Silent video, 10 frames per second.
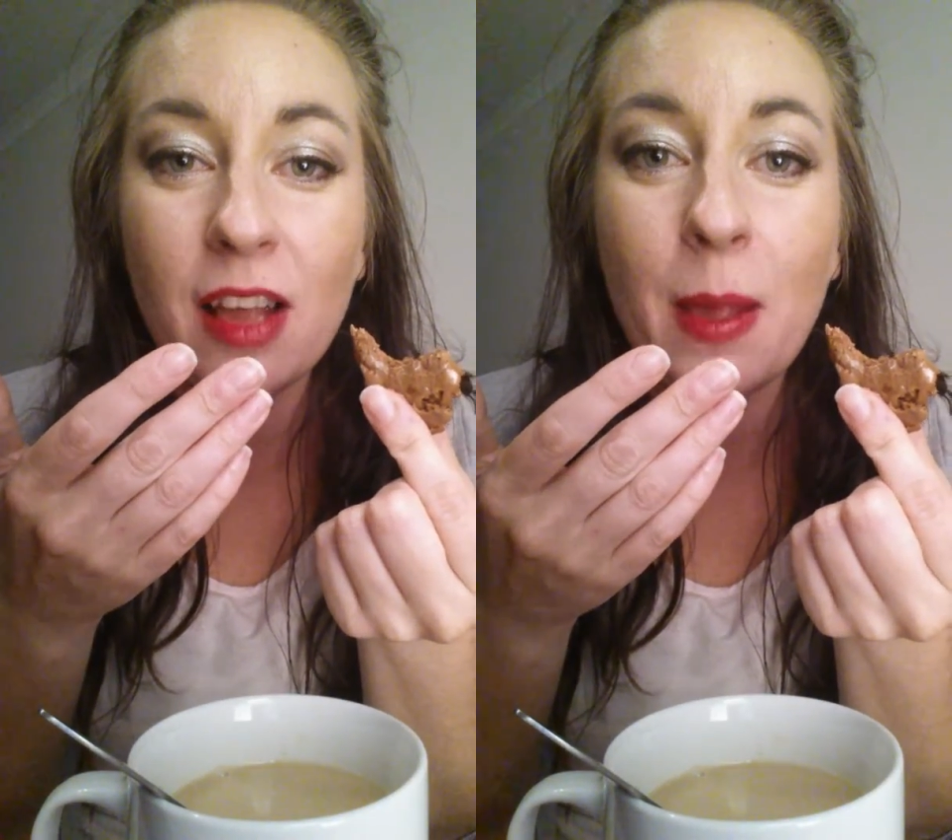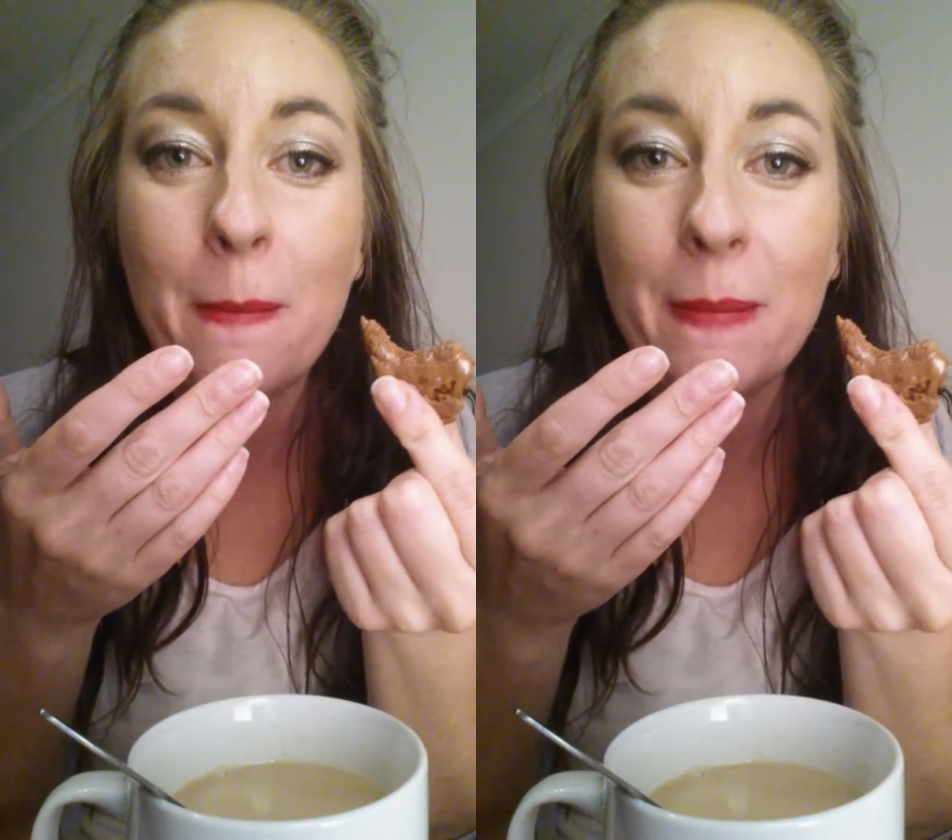
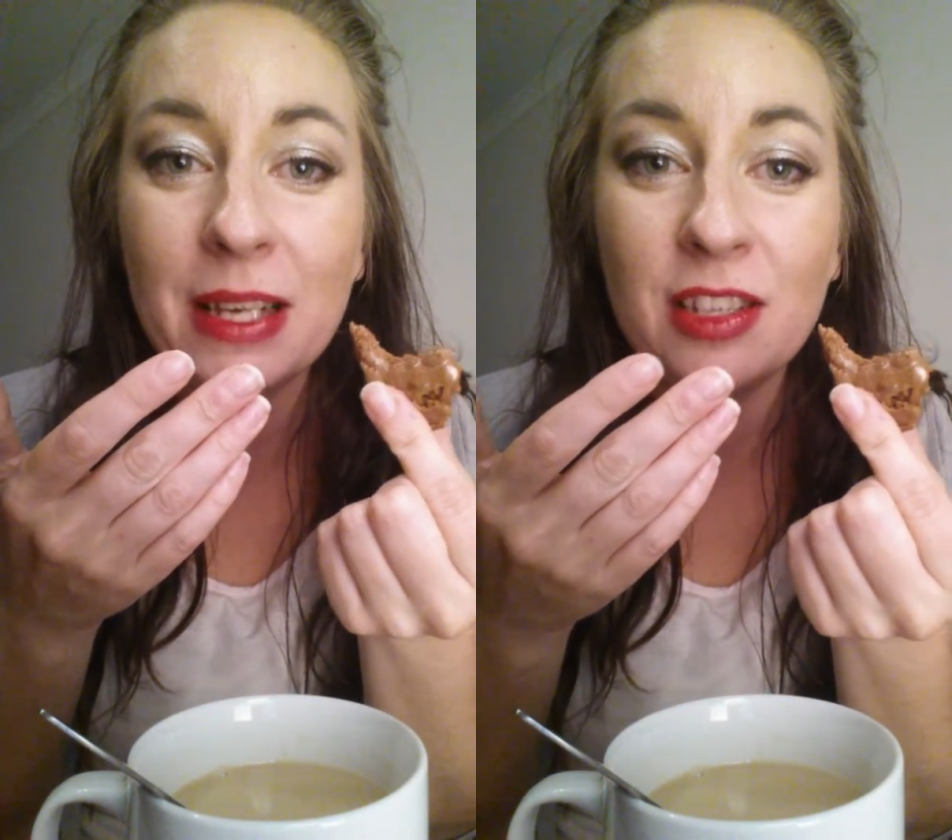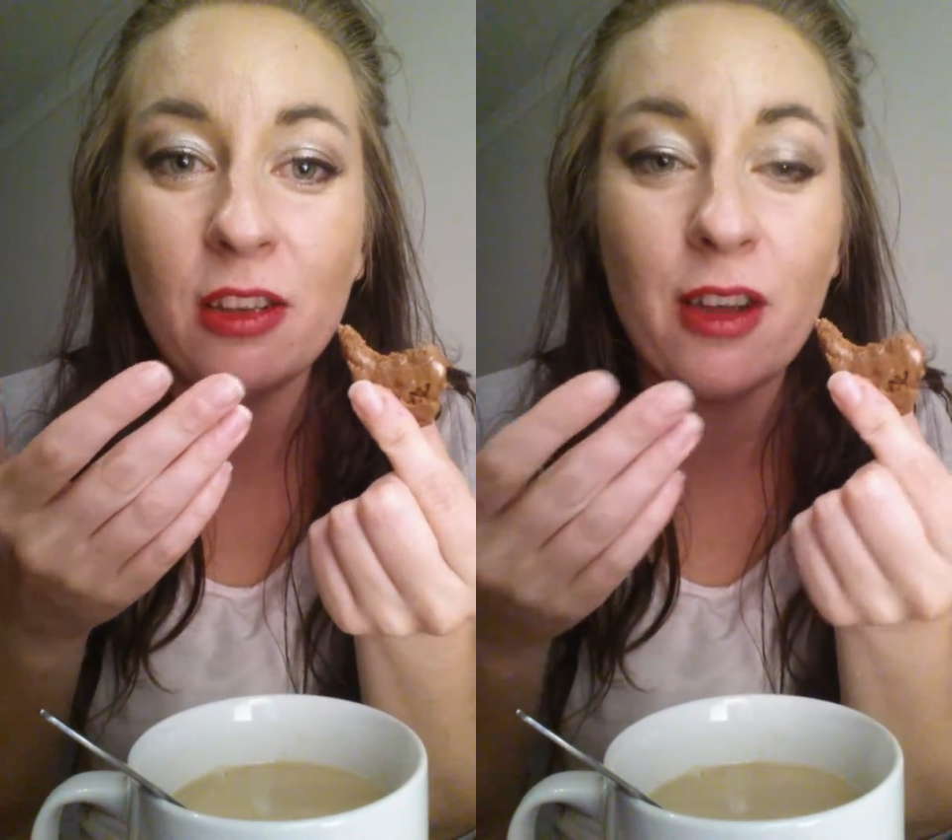like the
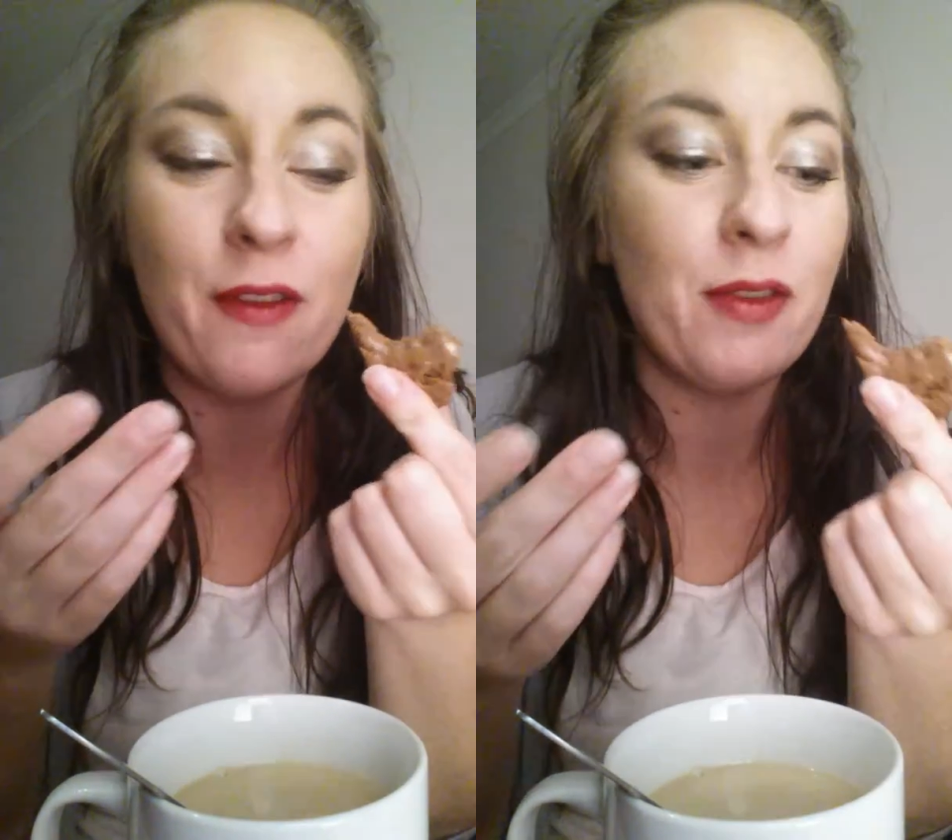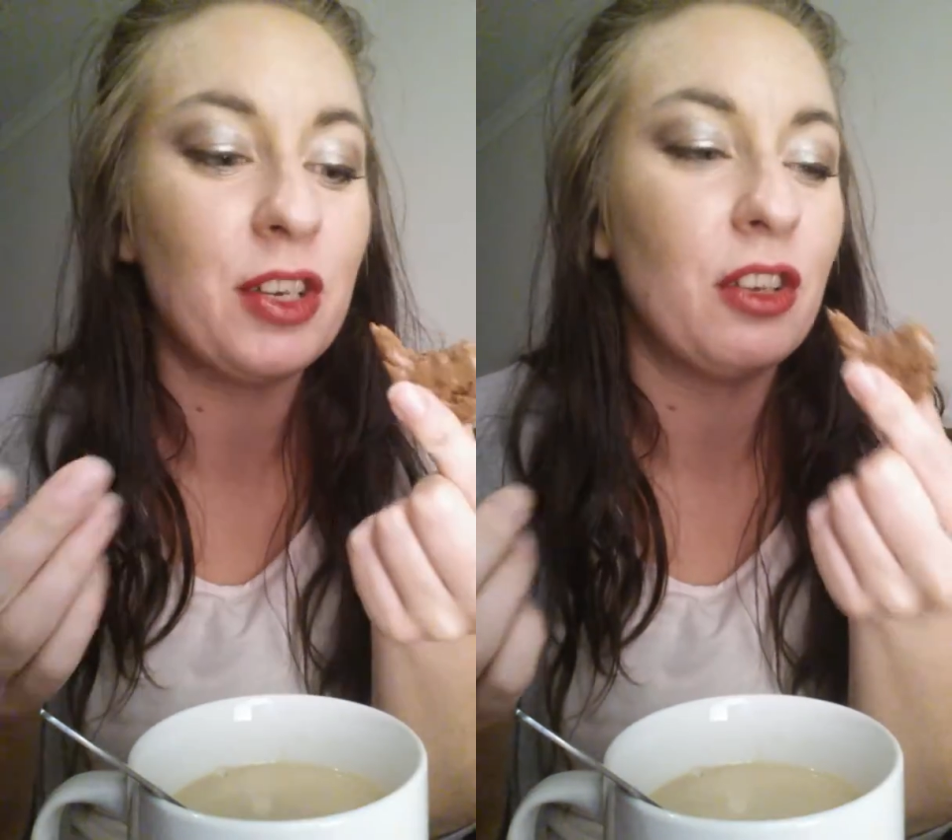messiest
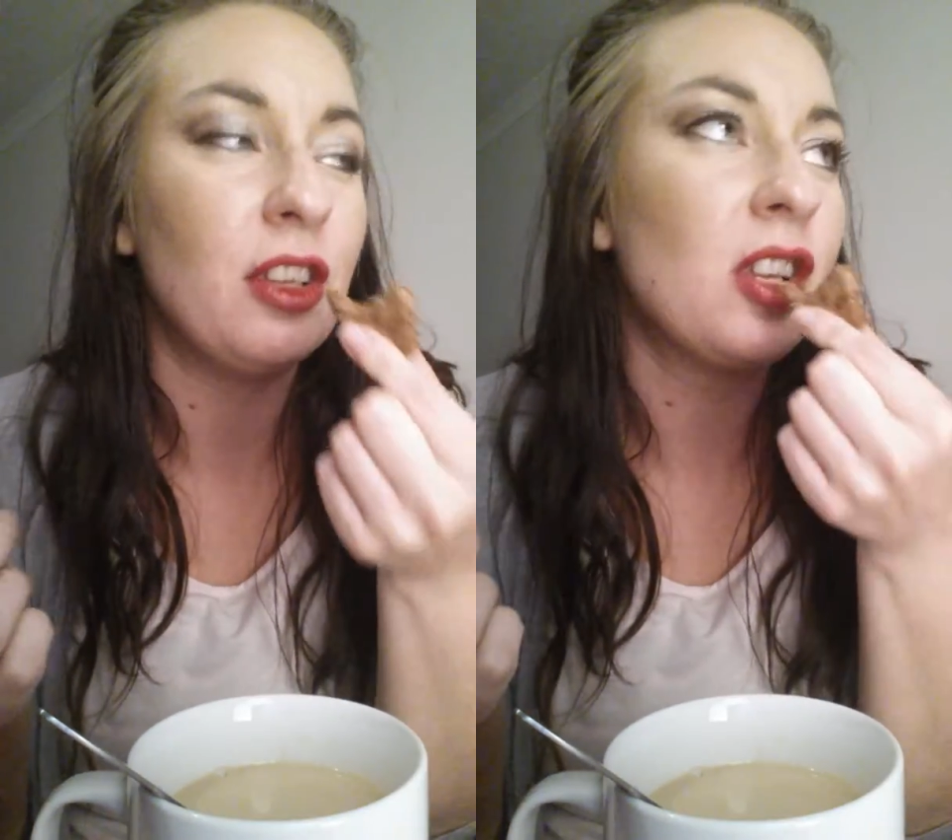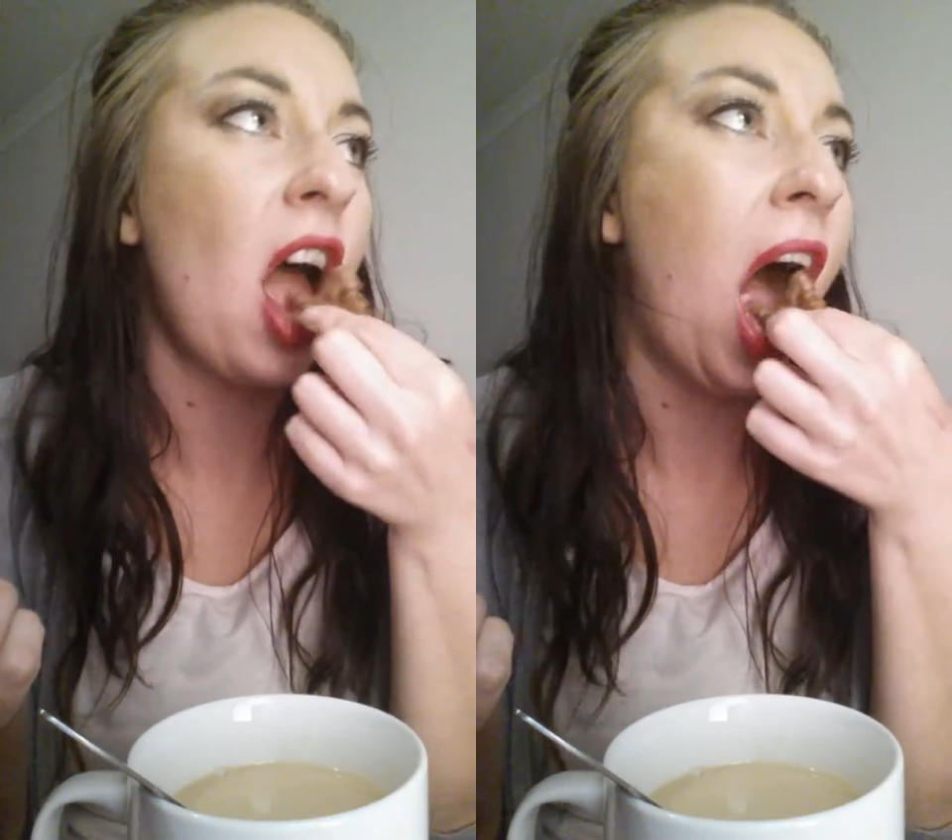I've ever done
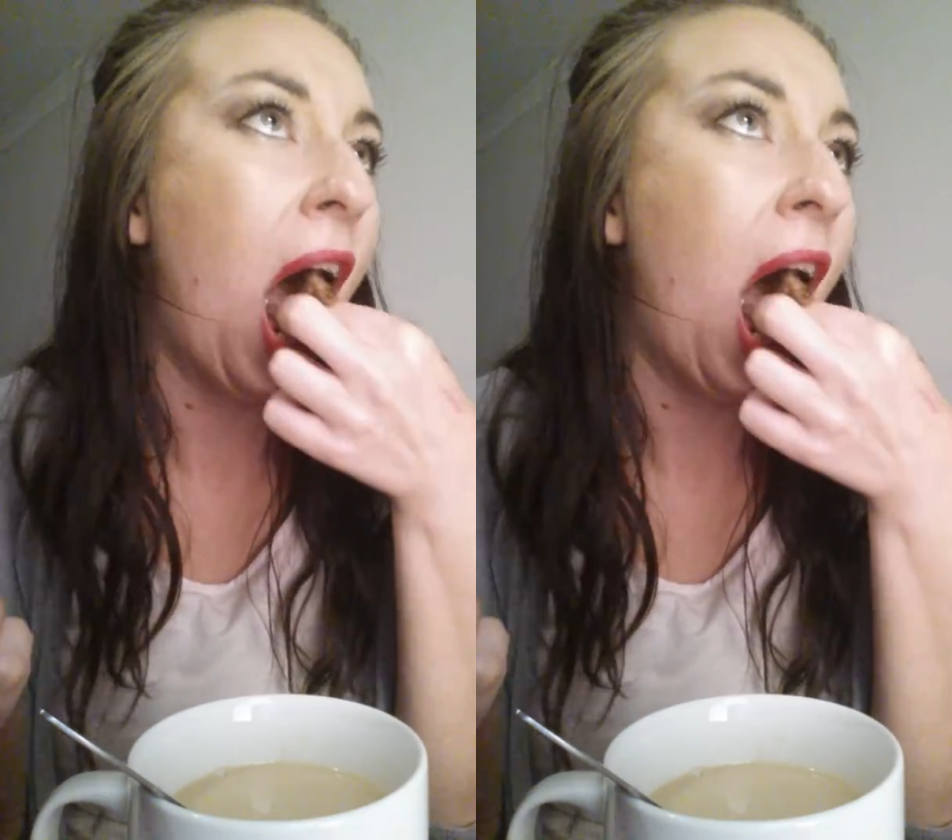this.